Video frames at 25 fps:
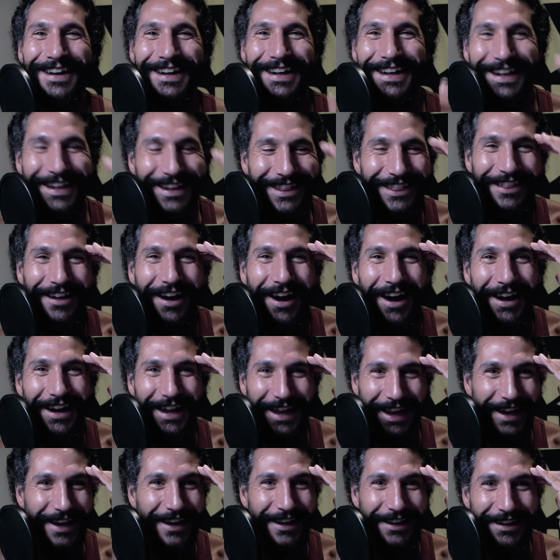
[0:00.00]
He thought
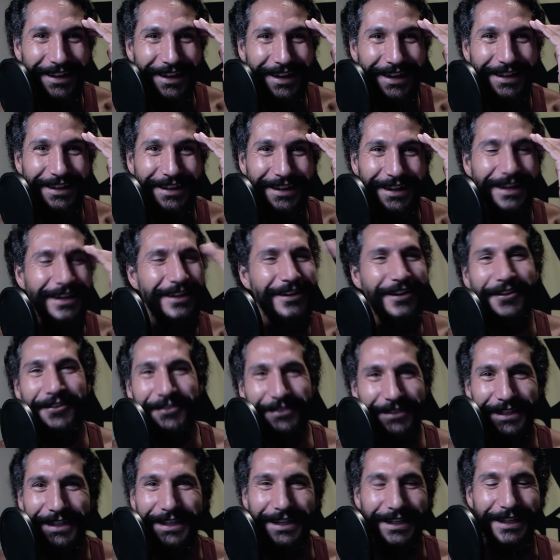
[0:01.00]
analytically. He
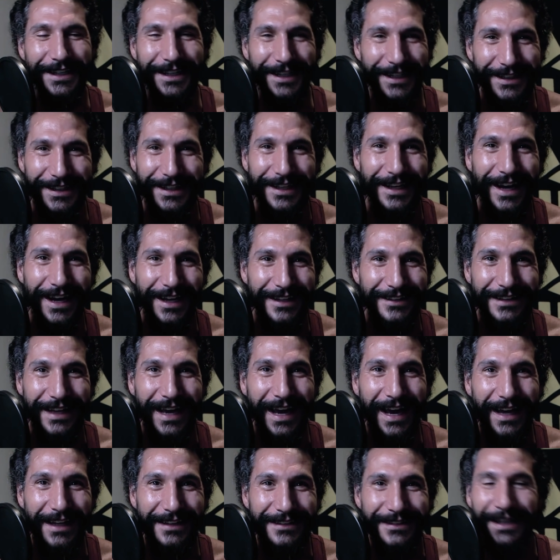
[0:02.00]
knows he can kick the guy's
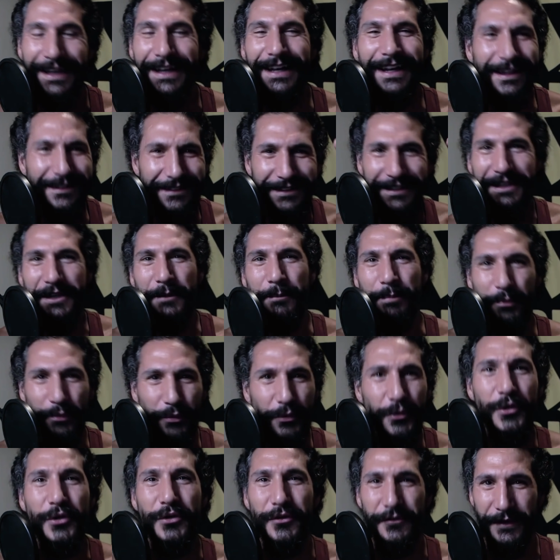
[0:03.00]
ass. He doesn't need to
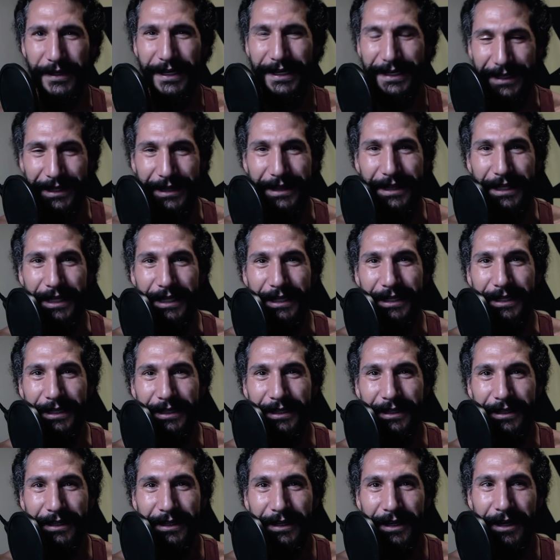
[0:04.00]
prove anything.
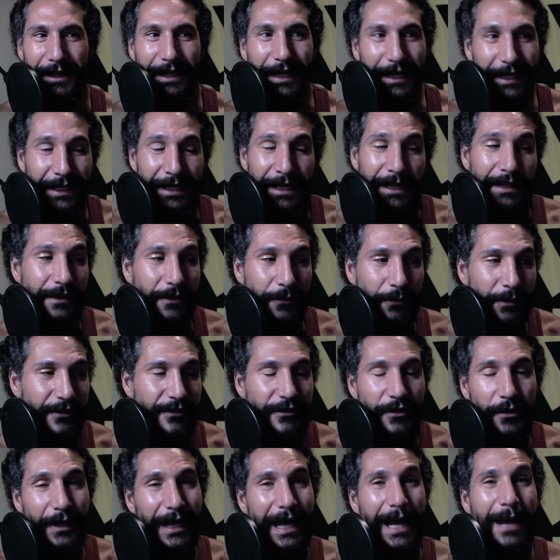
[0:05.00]
Okay. There was
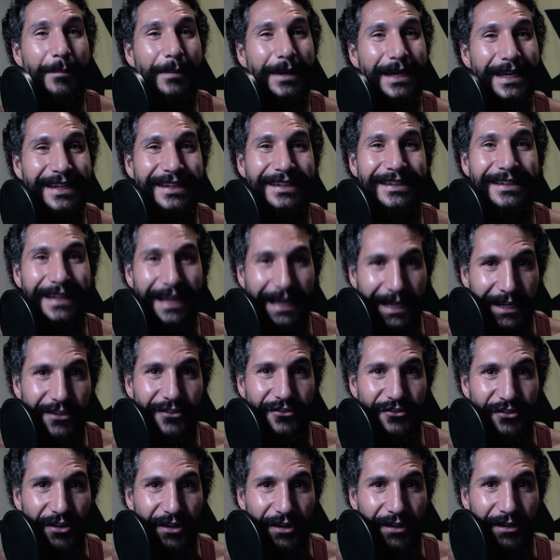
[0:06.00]
no imminent
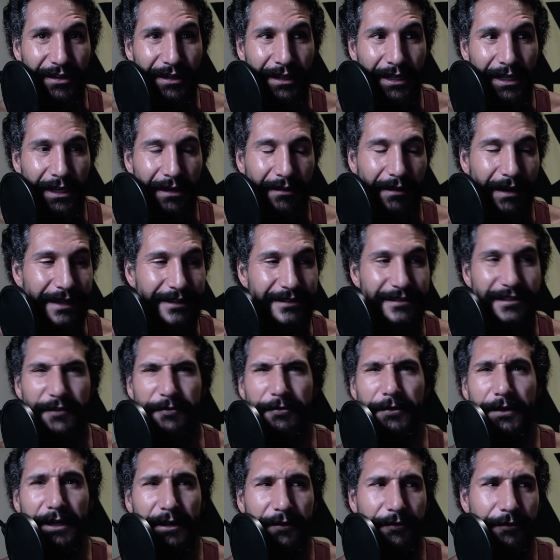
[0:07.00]
danger, right? It's
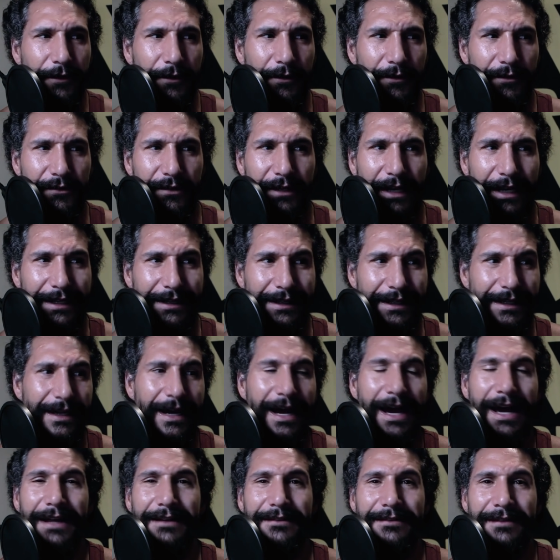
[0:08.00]
different if it was like the
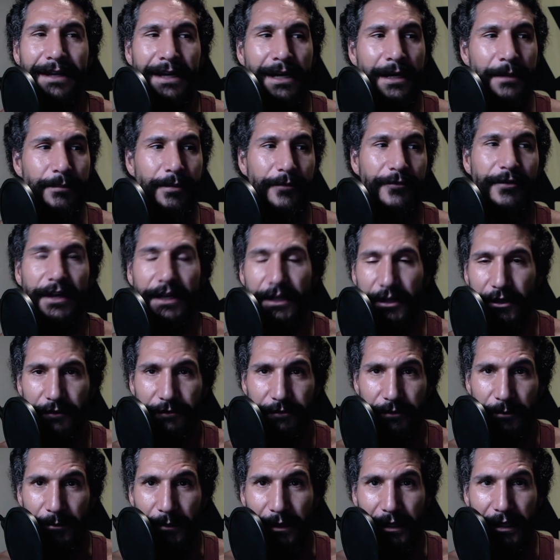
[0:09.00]
guy's preventing you
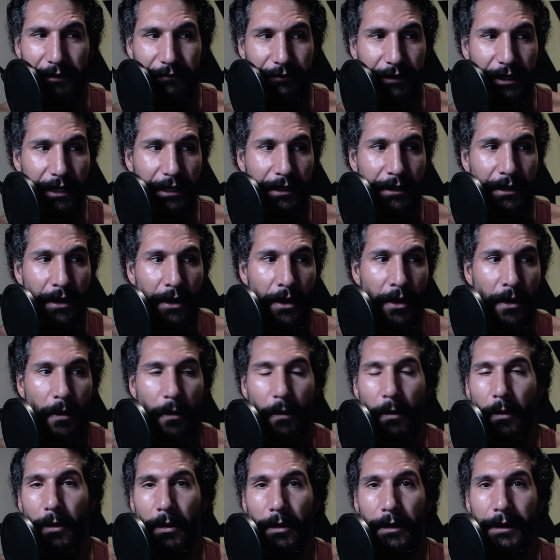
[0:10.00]
from leaving,
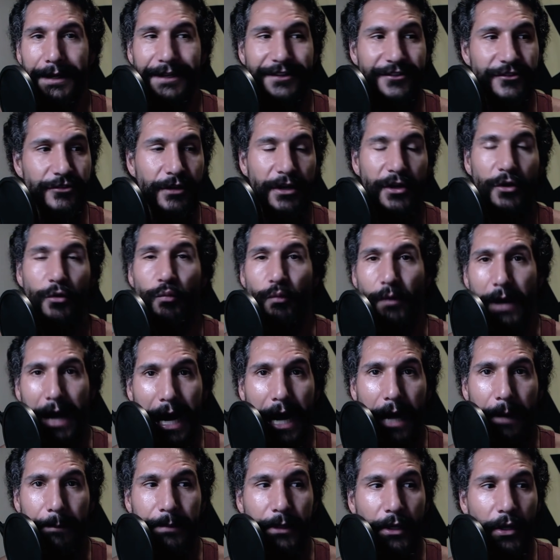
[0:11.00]
or he's trying to
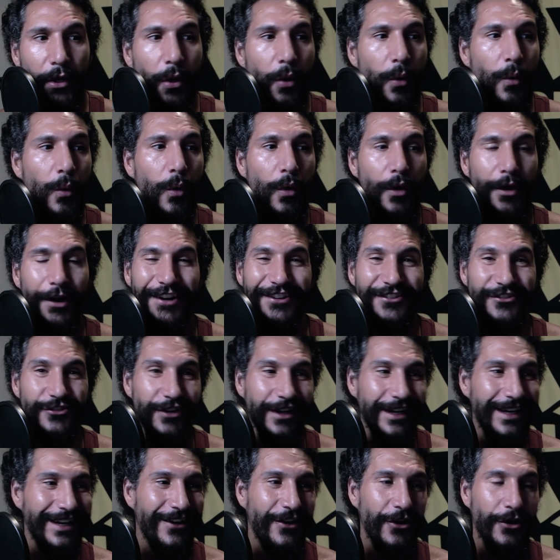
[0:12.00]
rob you, or he's
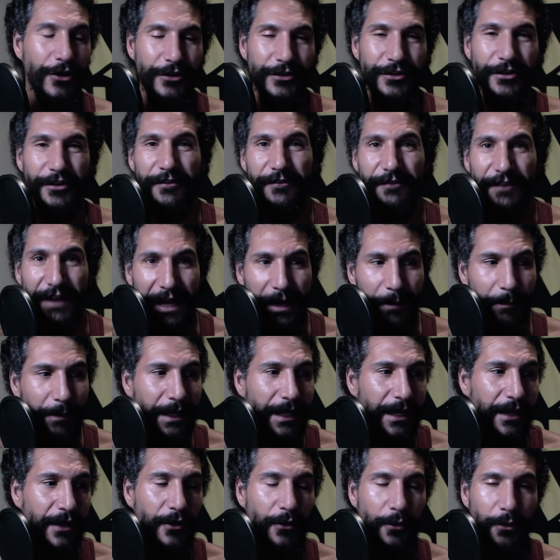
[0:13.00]
trying to hurt your
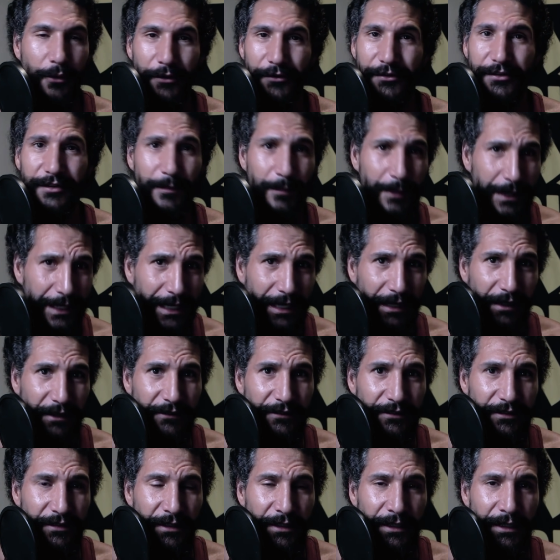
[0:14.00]
family or someone
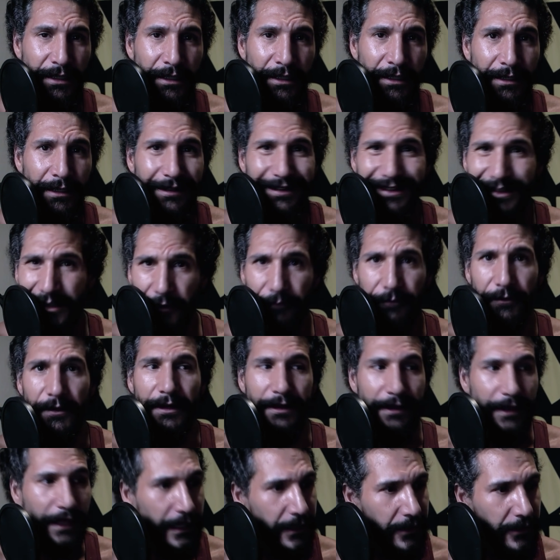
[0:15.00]
else.
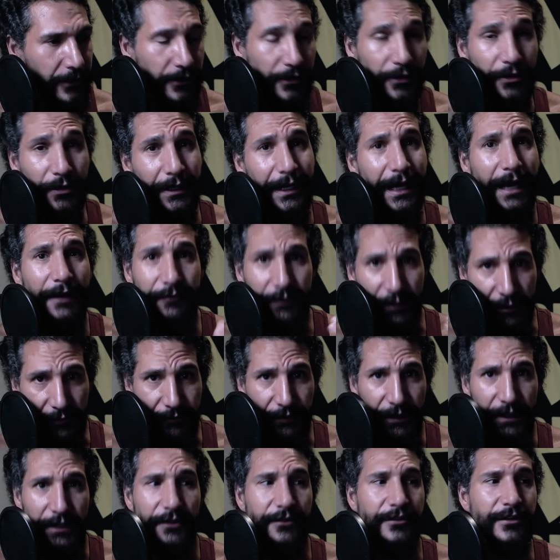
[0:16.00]
Different. Then you're going to have to
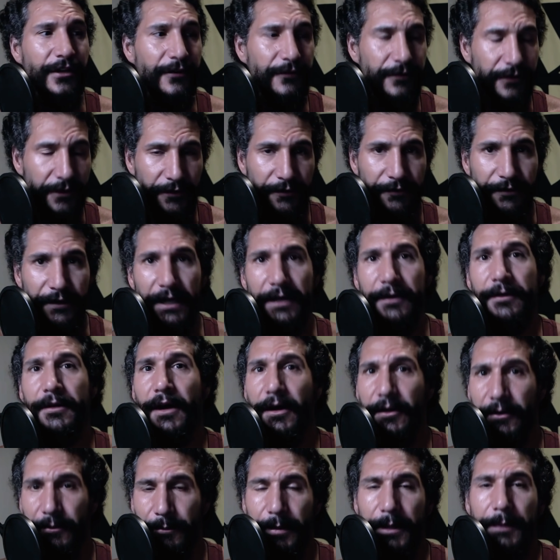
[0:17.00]
defend yourself or defend
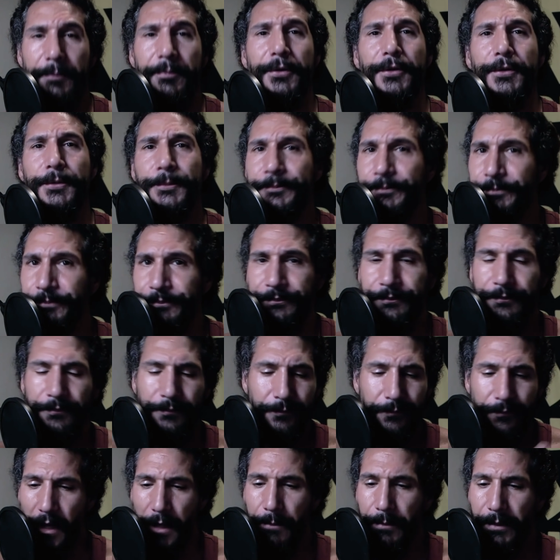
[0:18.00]
other people
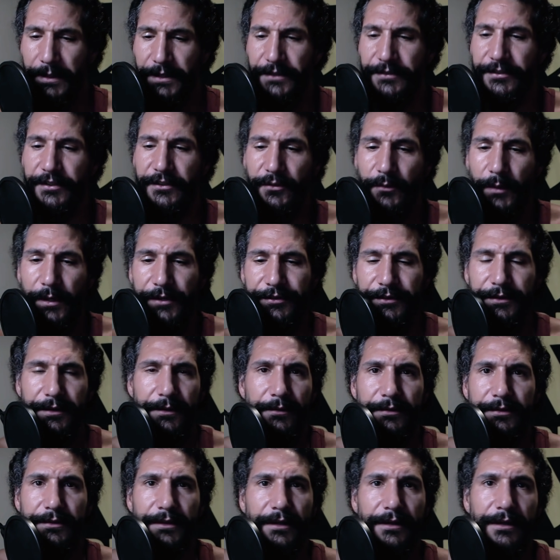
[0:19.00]
but in this situation,
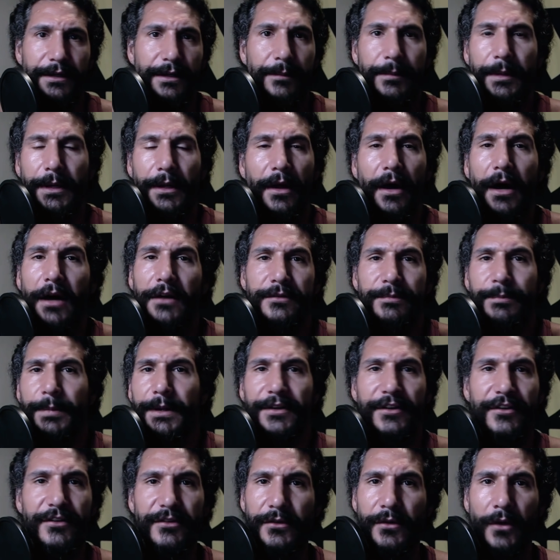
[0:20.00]
there was nothing to be lost by
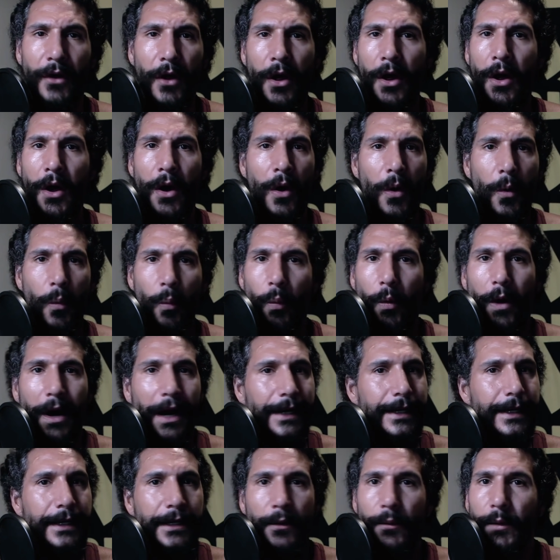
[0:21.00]
just
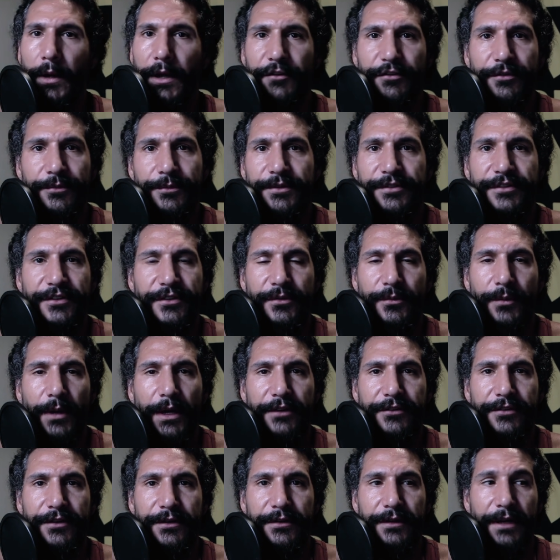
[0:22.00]
walking away from the
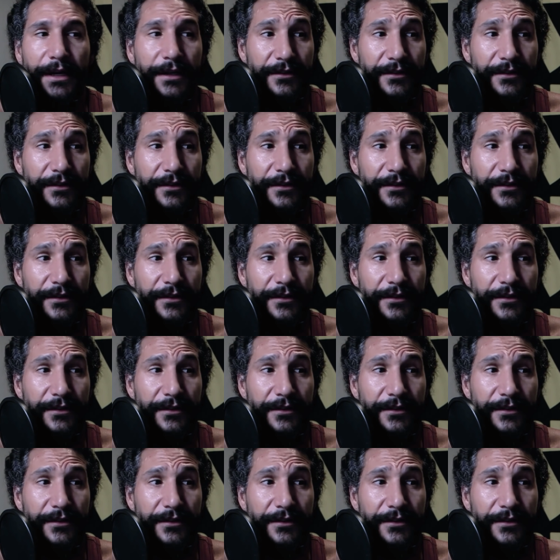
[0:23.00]
situation.